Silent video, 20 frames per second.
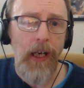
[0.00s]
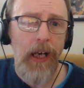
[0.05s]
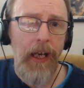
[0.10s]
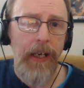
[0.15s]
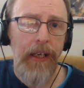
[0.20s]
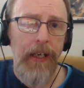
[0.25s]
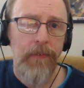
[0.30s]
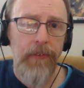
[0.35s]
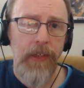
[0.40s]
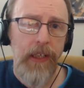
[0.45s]

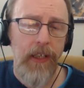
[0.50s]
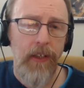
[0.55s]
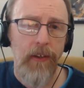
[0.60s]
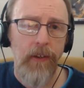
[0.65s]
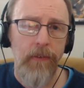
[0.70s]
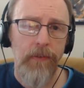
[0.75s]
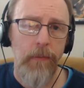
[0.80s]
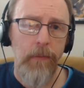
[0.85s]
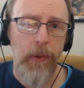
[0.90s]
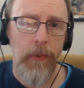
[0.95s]
I'd love to hear
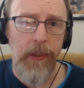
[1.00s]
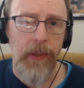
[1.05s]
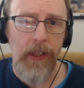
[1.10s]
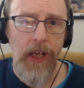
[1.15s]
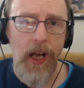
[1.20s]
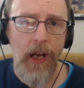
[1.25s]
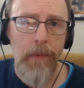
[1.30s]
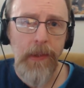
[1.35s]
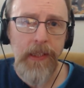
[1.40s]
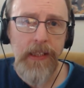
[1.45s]
from you in the
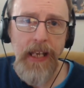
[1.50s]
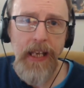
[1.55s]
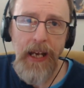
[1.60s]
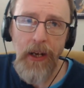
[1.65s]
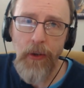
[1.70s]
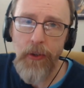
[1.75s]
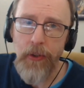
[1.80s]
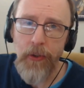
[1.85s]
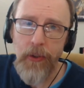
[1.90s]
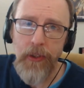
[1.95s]
comments
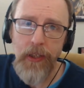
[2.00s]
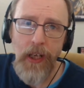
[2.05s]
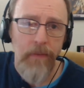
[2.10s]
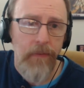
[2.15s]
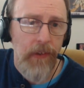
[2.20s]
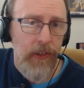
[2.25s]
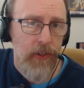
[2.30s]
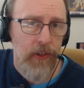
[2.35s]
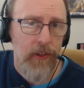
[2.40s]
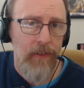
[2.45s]
how your
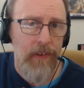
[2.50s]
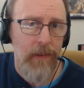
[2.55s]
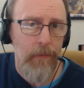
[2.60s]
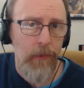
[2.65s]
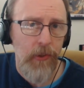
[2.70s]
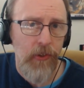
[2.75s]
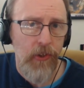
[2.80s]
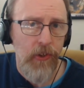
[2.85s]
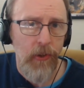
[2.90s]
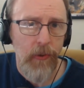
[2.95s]
Nonfiction November
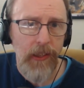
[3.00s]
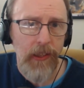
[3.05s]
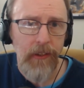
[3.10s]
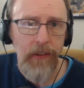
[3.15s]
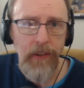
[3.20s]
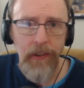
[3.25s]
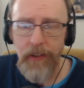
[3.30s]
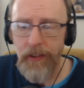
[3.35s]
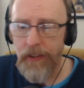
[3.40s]
is doing.